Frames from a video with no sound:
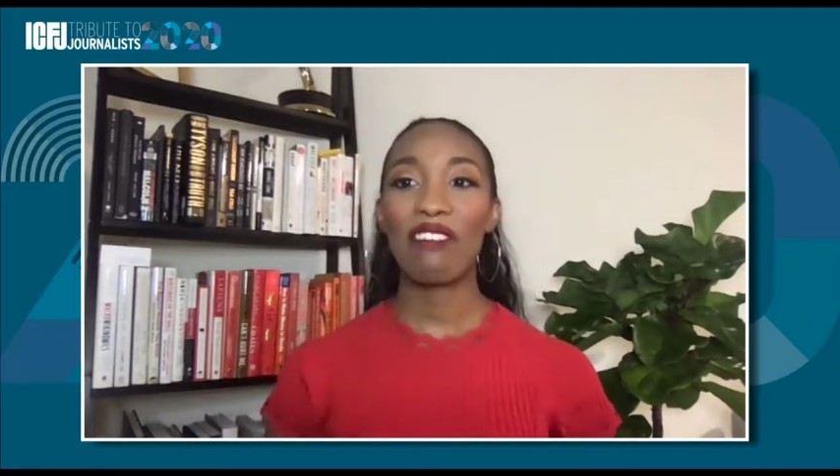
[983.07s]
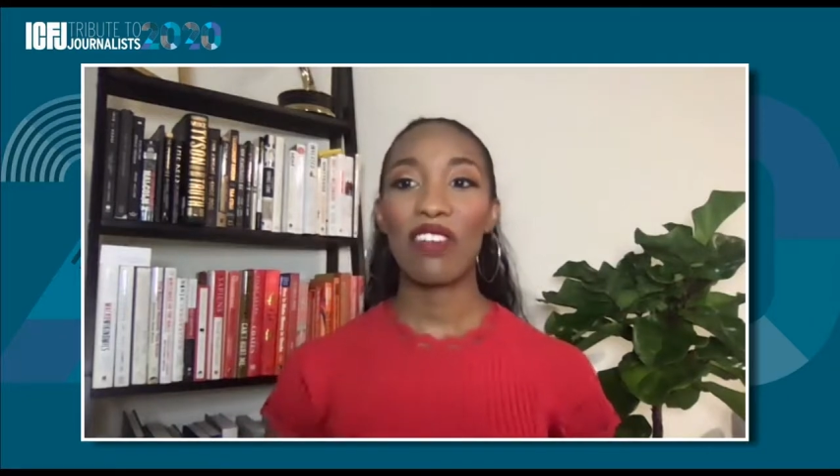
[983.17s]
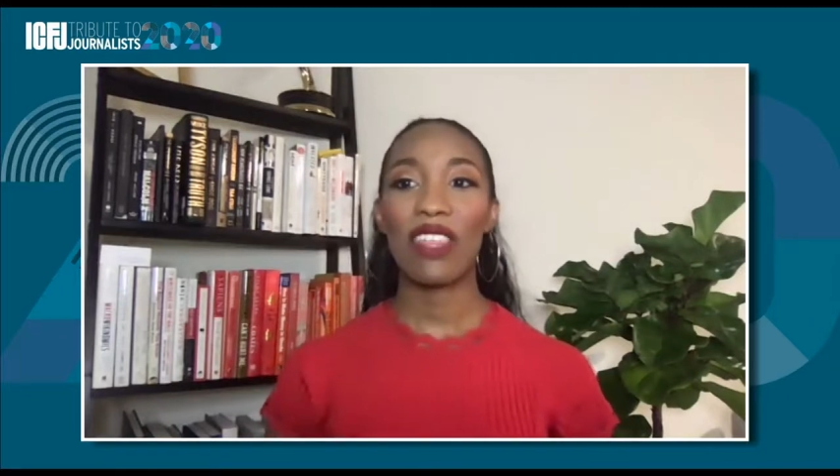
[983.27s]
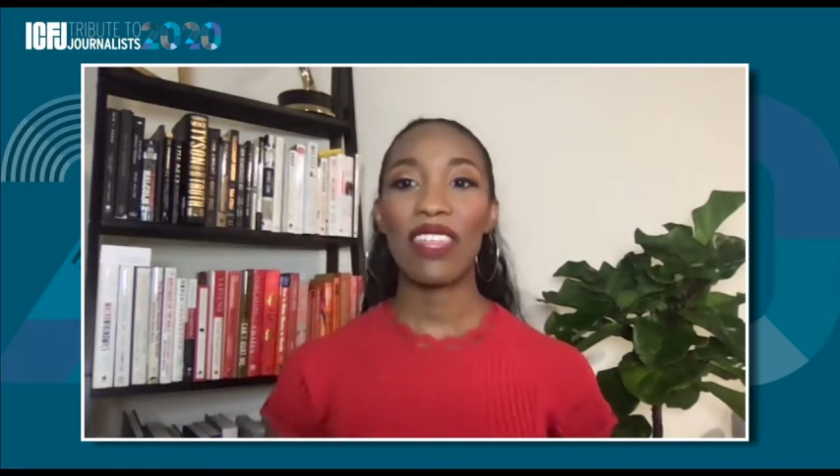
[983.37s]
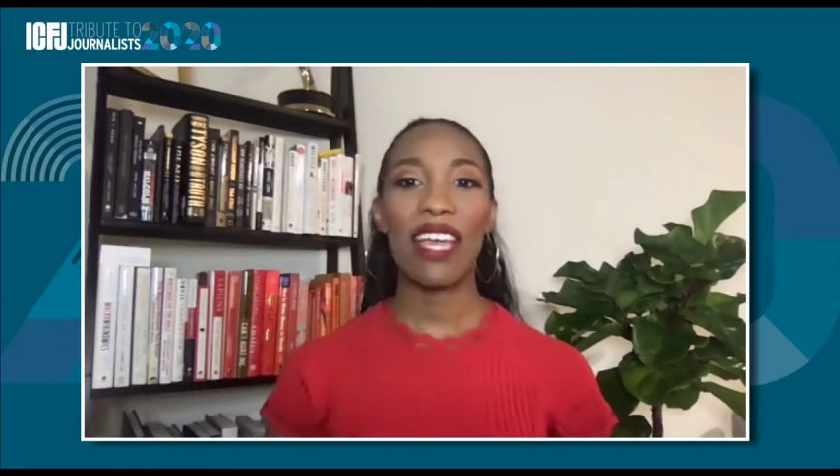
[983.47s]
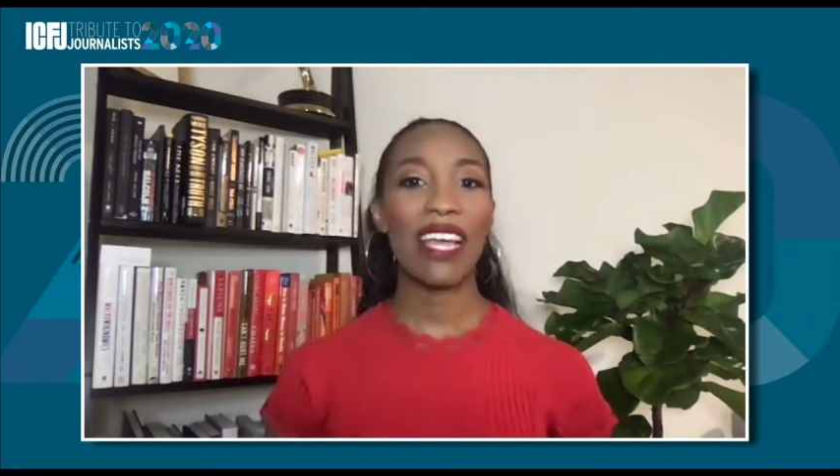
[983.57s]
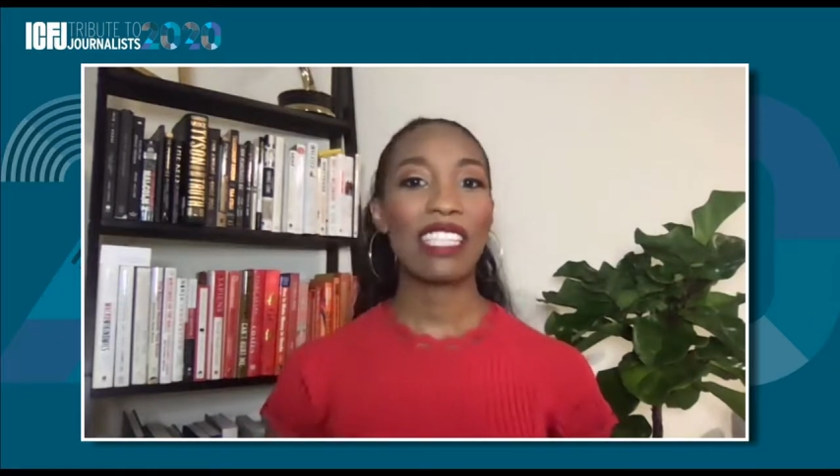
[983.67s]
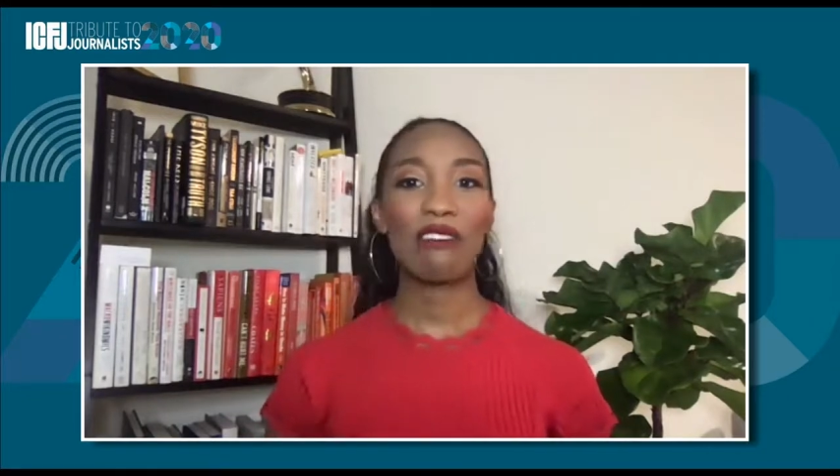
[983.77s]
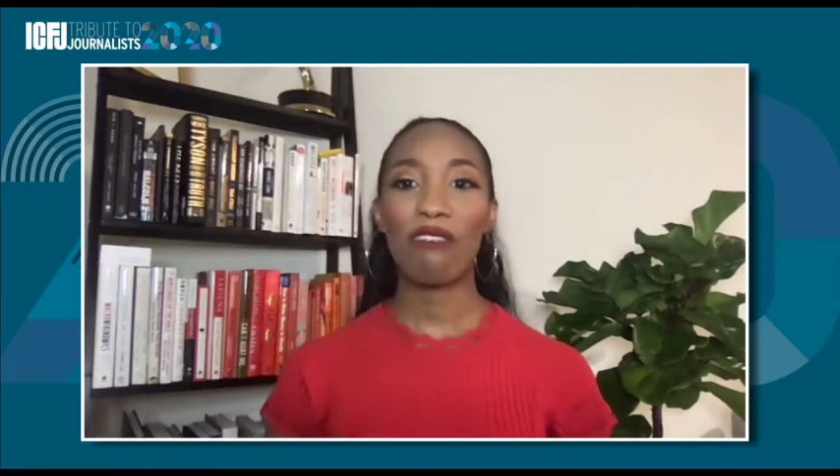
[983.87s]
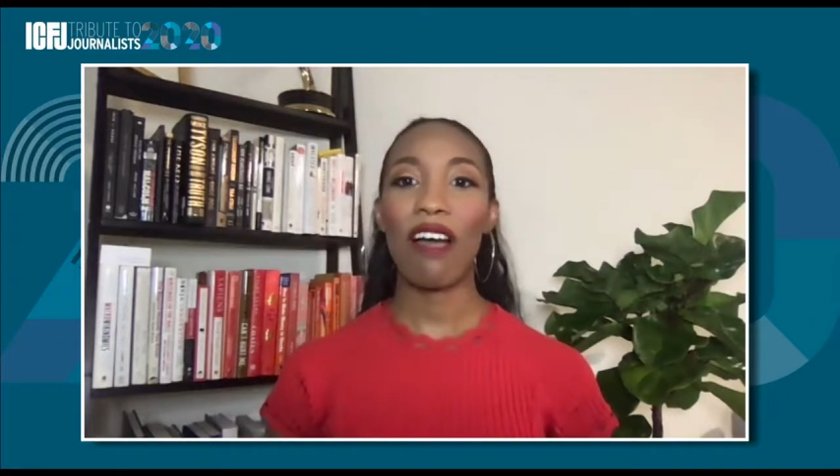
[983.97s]
everything,
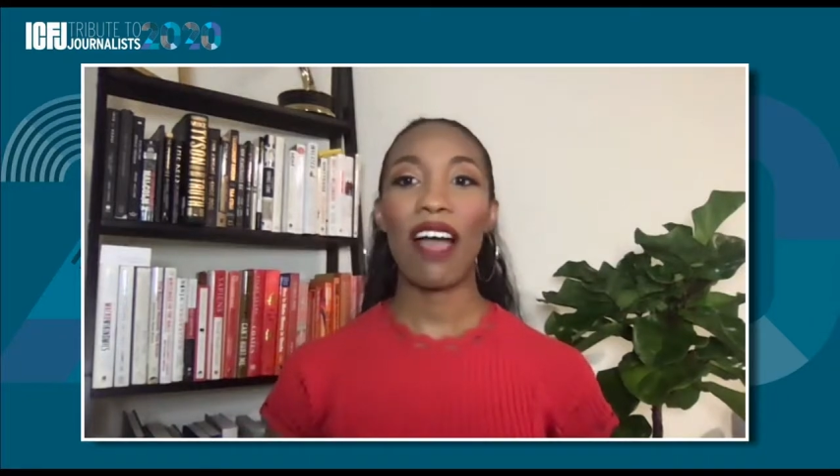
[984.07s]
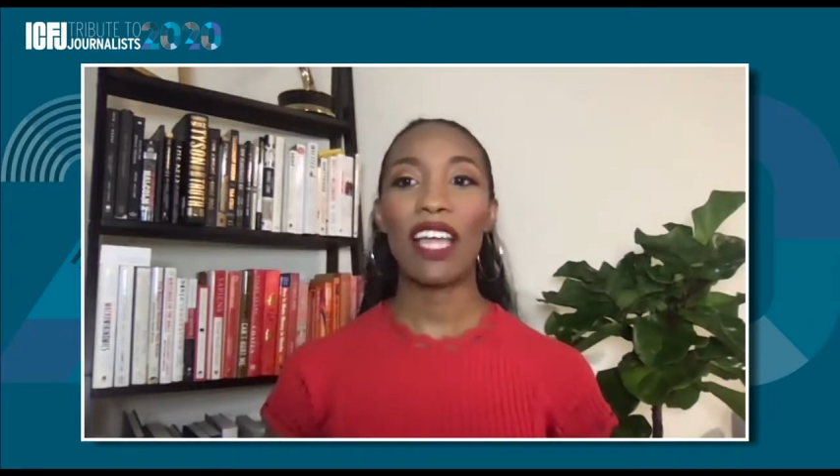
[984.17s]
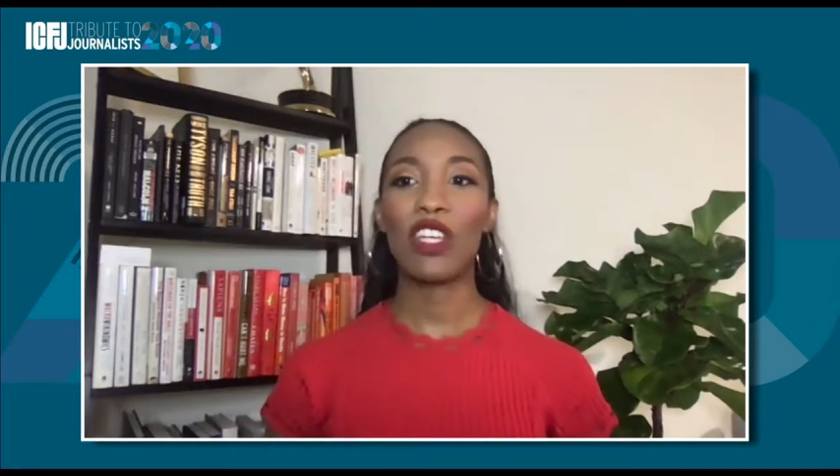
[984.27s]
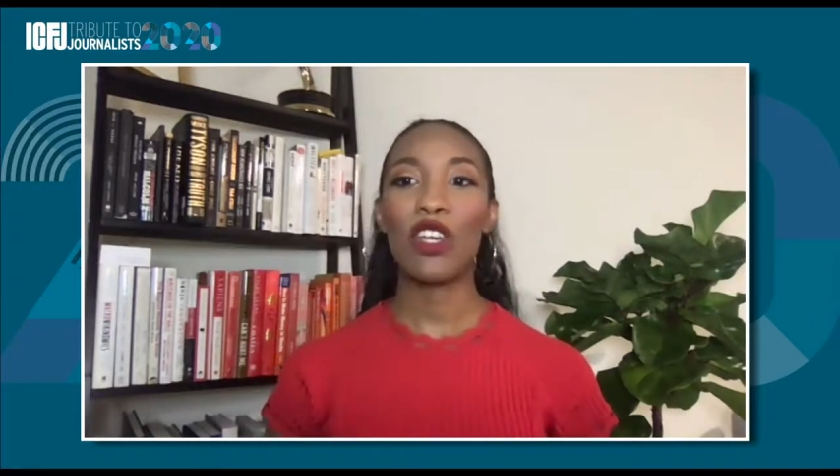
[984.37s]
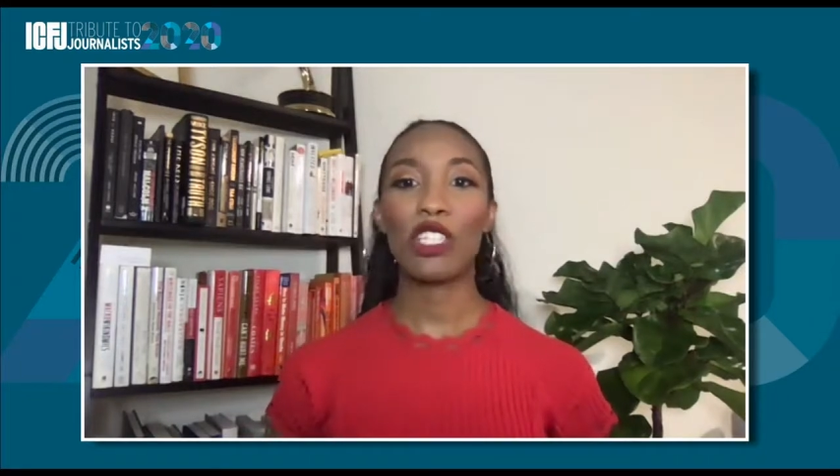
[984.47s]
it's fine.